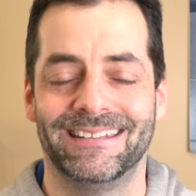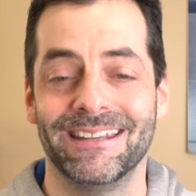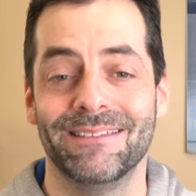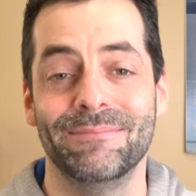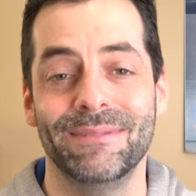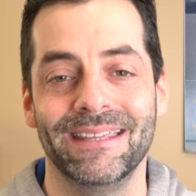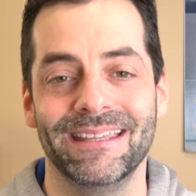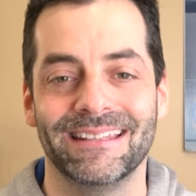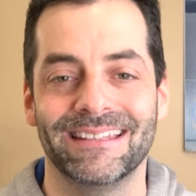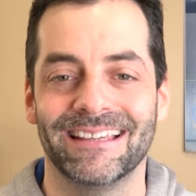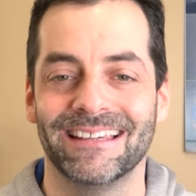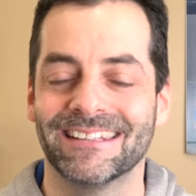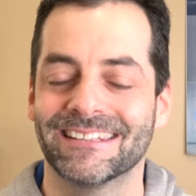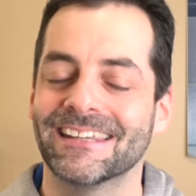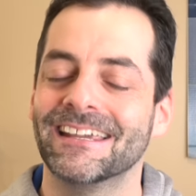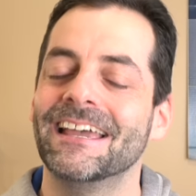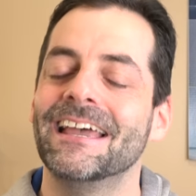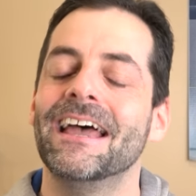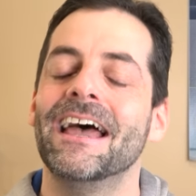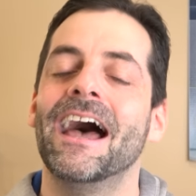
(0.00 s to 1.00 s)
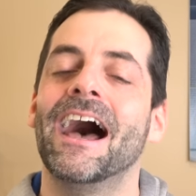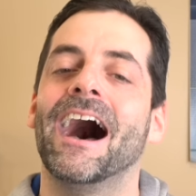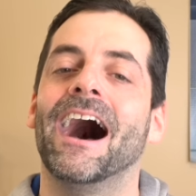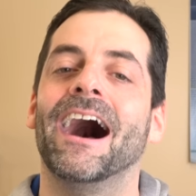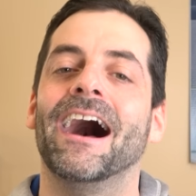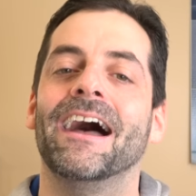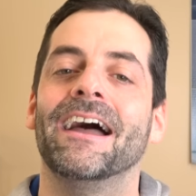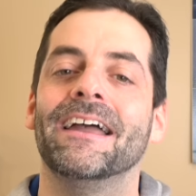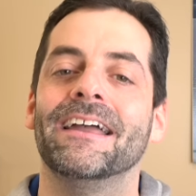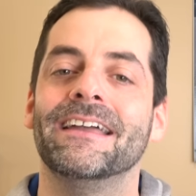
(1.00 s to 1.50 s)
to me it does.
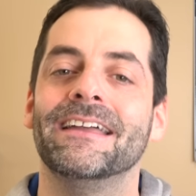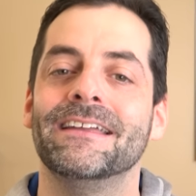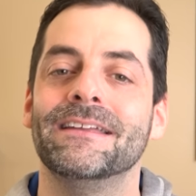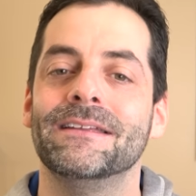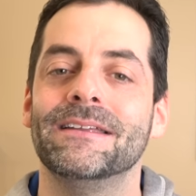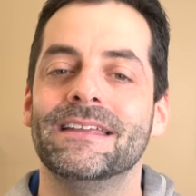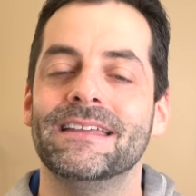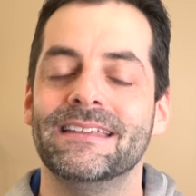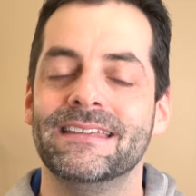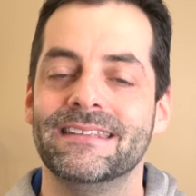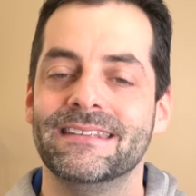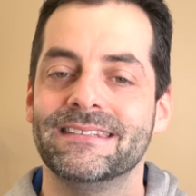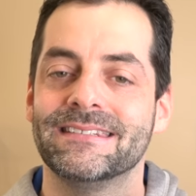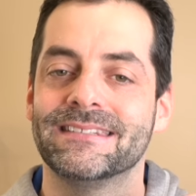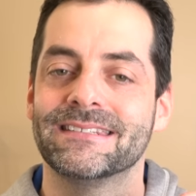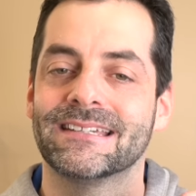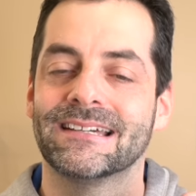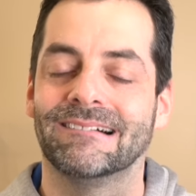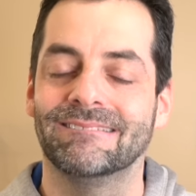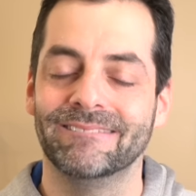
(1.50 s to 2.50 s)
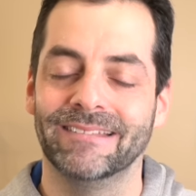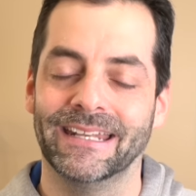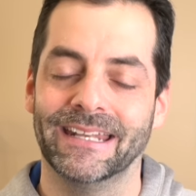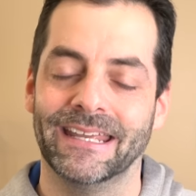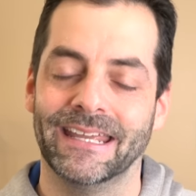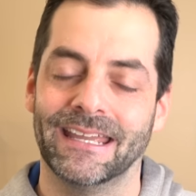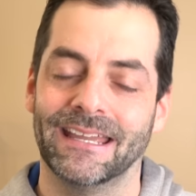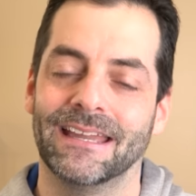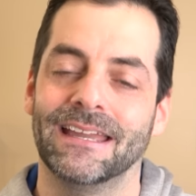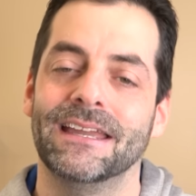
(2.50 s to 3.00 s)
Uh, is
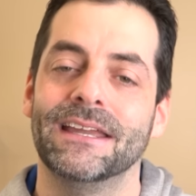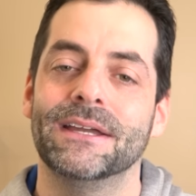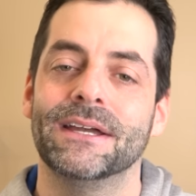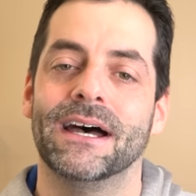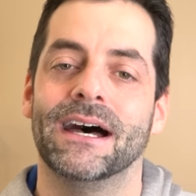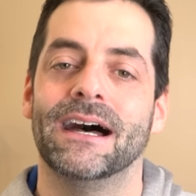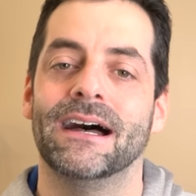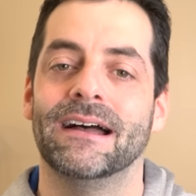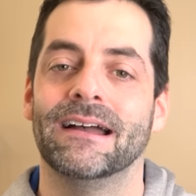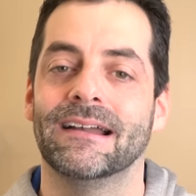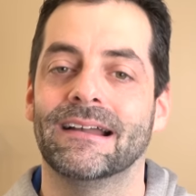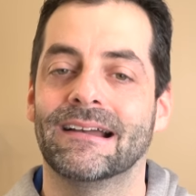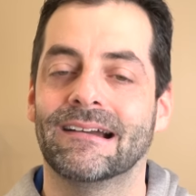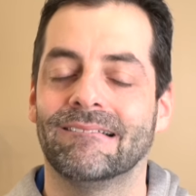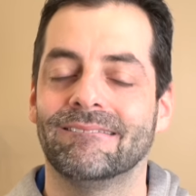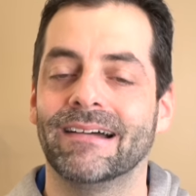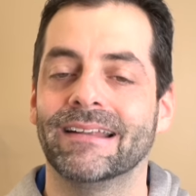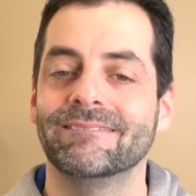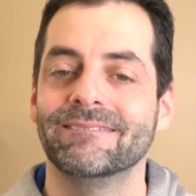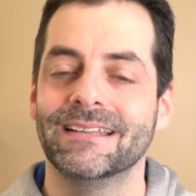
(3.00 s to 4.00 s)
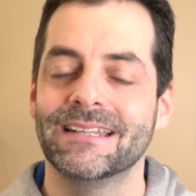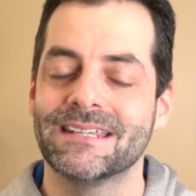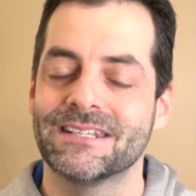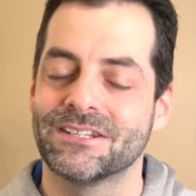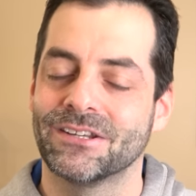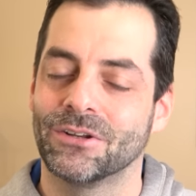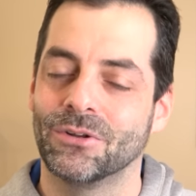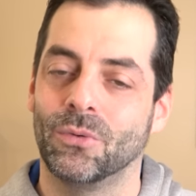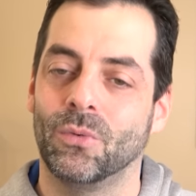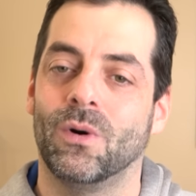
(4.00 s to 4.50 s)
cleaning. Uh,
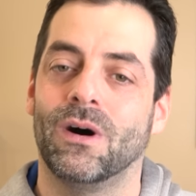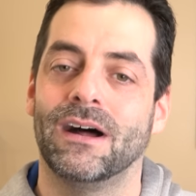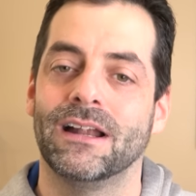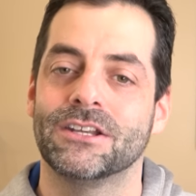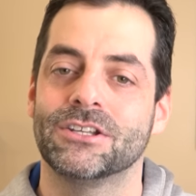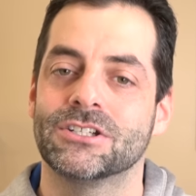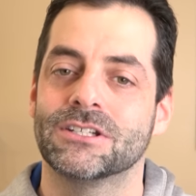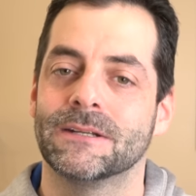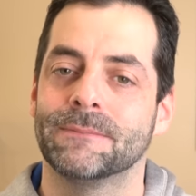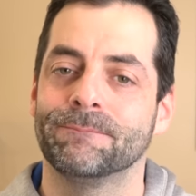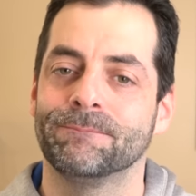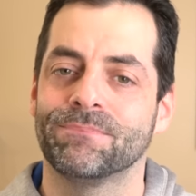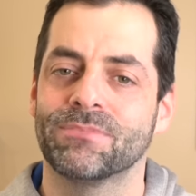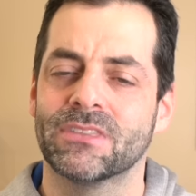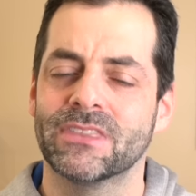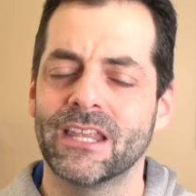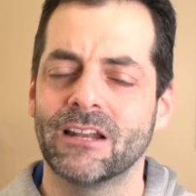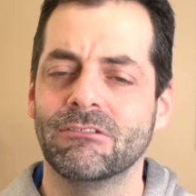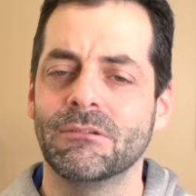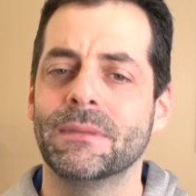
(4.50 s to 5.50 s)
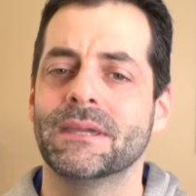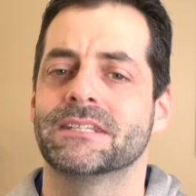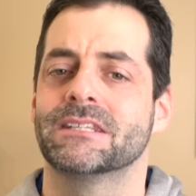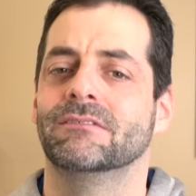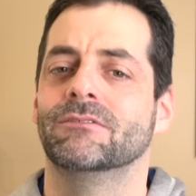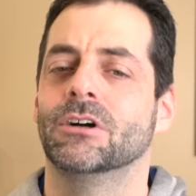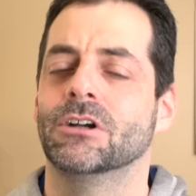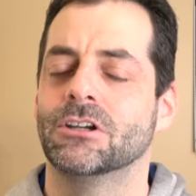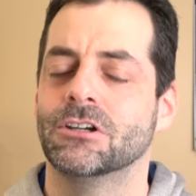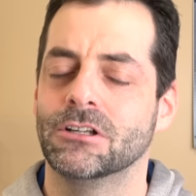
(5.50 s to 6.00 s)
cleanliness on a watch not only makes
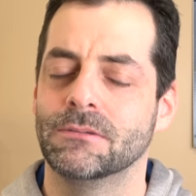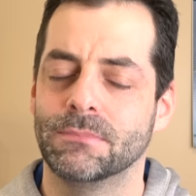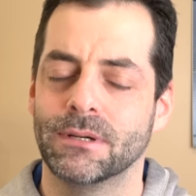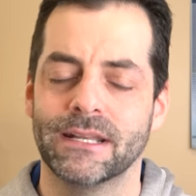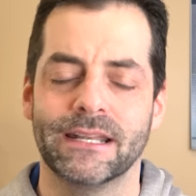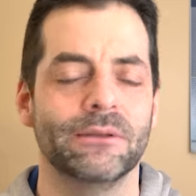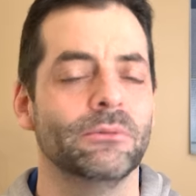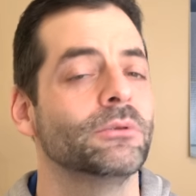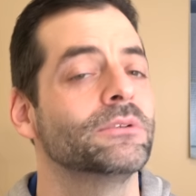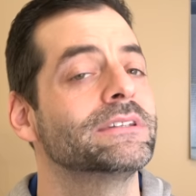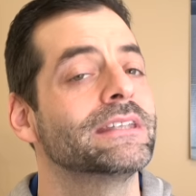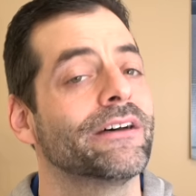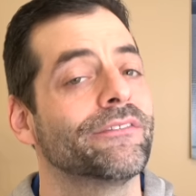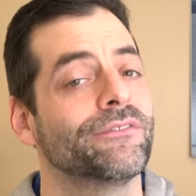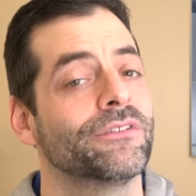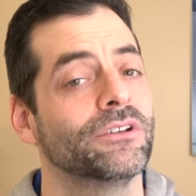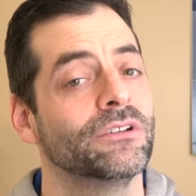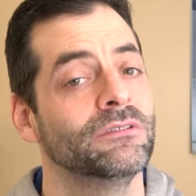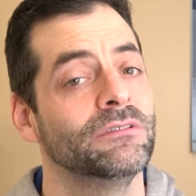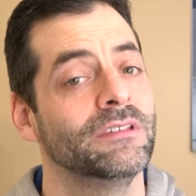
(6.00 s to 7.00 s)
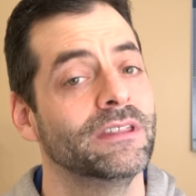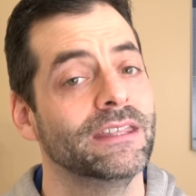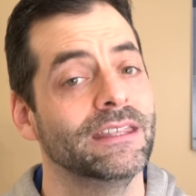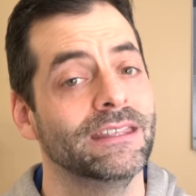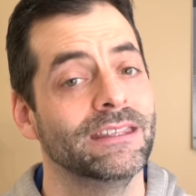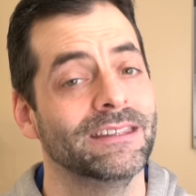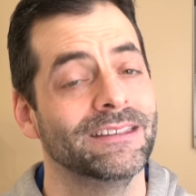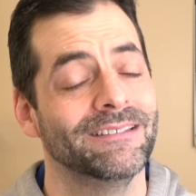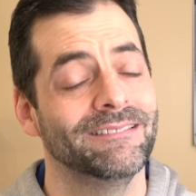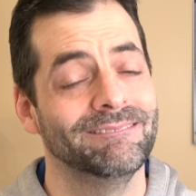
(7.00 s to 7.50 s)
it look good, but it will
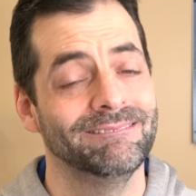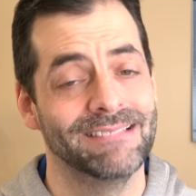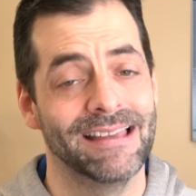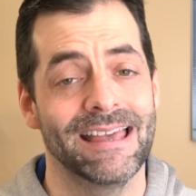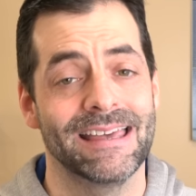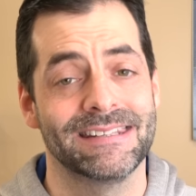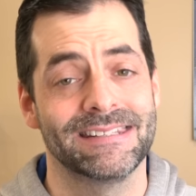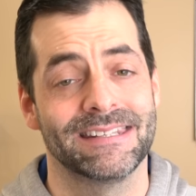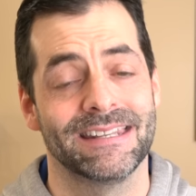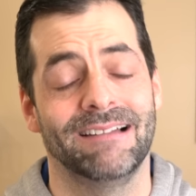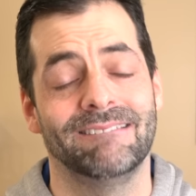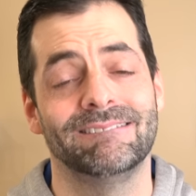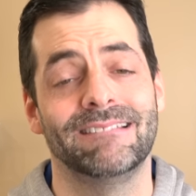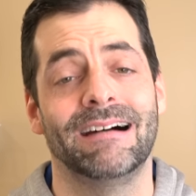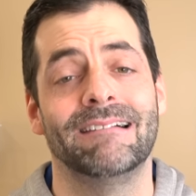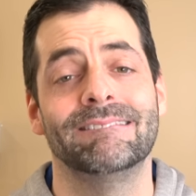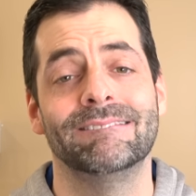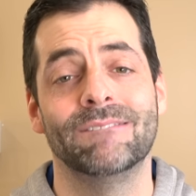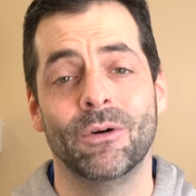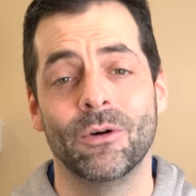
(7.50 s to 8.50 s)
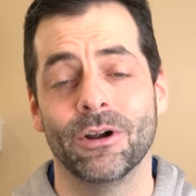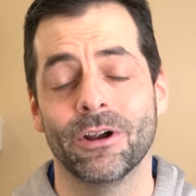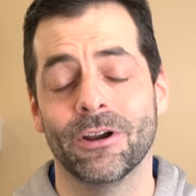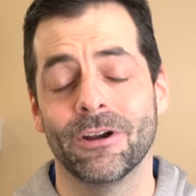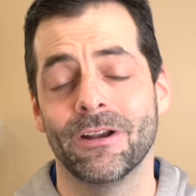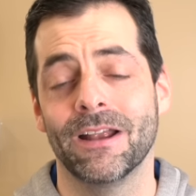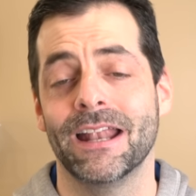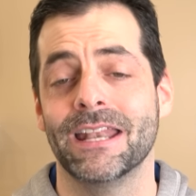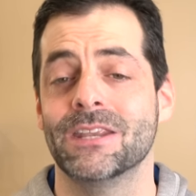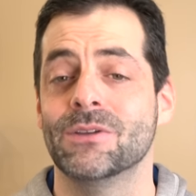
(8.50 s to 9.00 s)
definitely last a lot
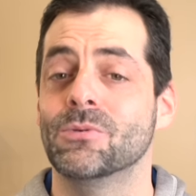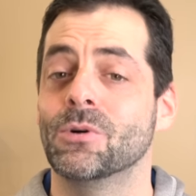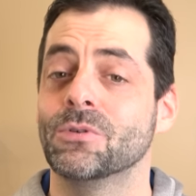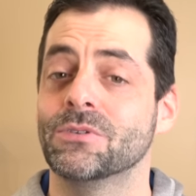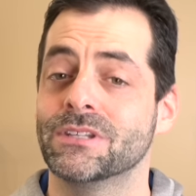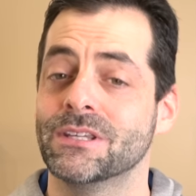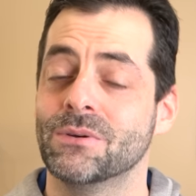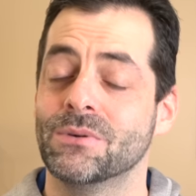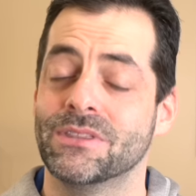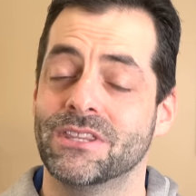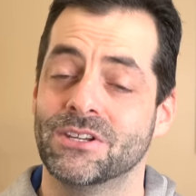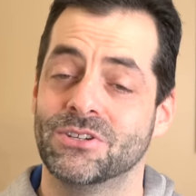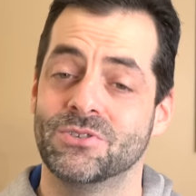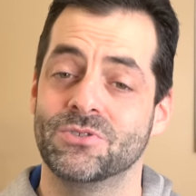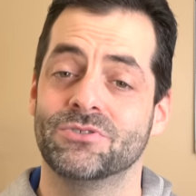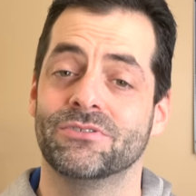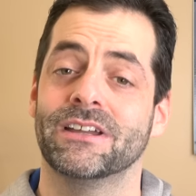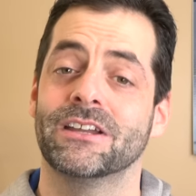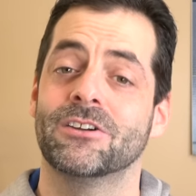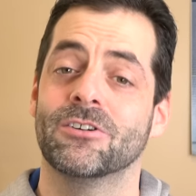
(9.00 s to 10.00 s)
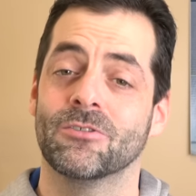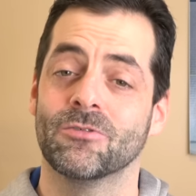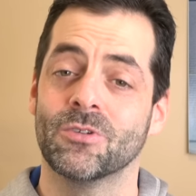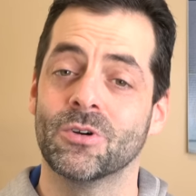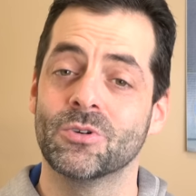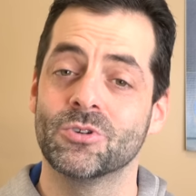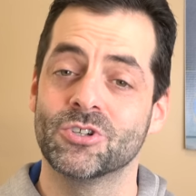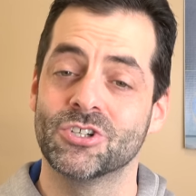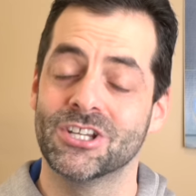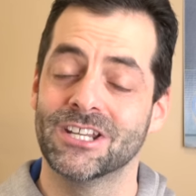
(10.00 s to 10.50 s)
longer and you won't deal with issues like
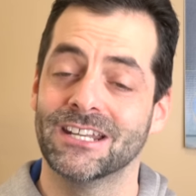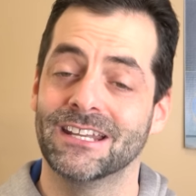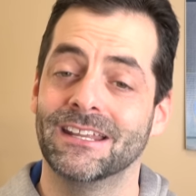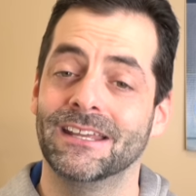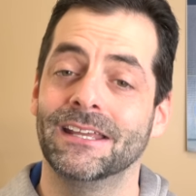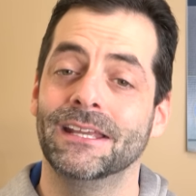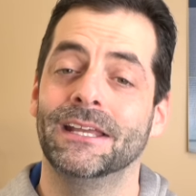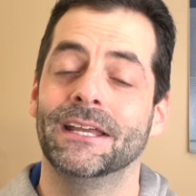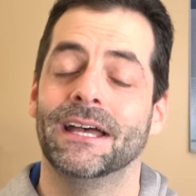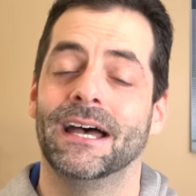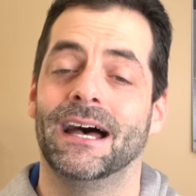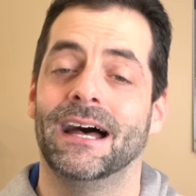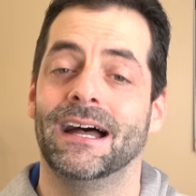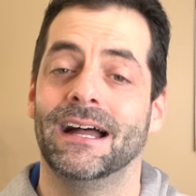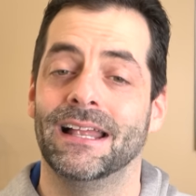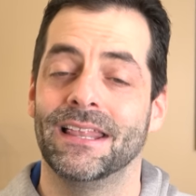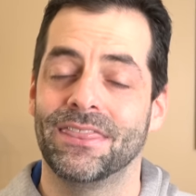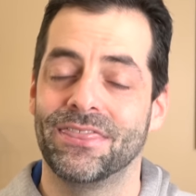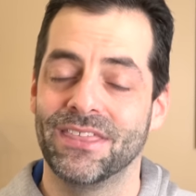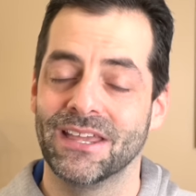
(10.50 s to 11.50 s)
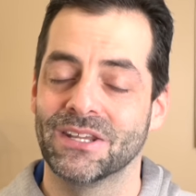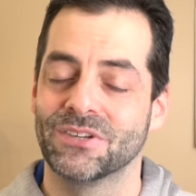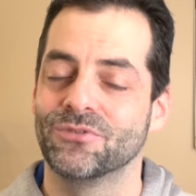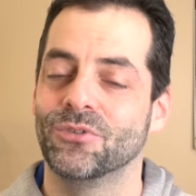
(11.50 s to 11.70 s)
corrosion, uh, things